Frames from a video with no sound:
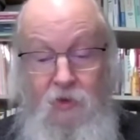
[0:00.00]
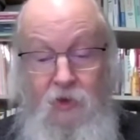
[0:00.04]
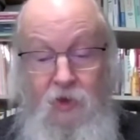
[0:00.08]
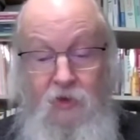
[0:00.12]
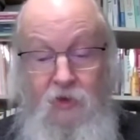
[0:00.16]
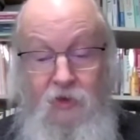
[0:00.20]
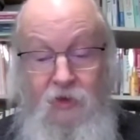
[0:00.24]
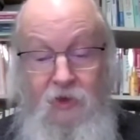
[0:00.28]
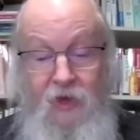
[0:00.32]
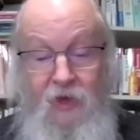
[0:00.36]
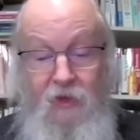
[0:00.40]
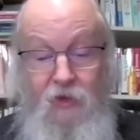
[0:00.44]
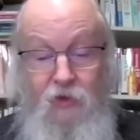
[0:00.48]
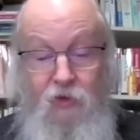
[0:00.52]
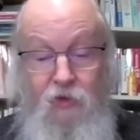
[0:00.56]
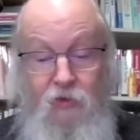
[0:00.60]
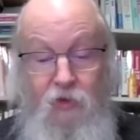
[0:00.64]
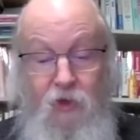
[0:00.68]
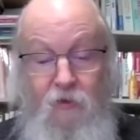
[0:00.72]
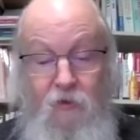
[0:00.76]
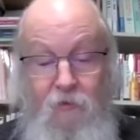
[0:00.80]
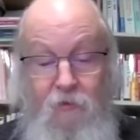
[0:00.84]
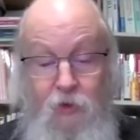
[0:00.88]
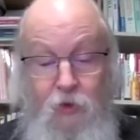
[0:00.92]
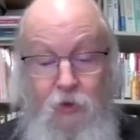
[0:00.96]
internet
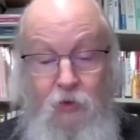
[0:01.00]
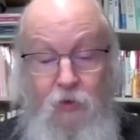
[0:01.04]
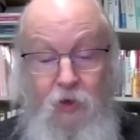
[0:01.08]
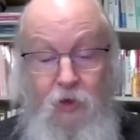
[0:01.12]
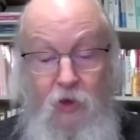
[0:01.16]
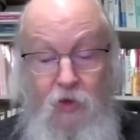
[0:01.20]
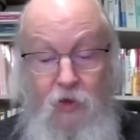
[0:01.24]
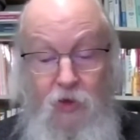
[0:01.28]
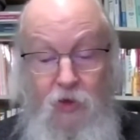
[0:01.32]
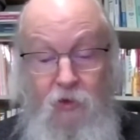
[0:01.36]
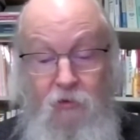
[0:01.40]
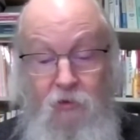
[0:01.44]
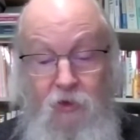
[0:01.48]
infrastructure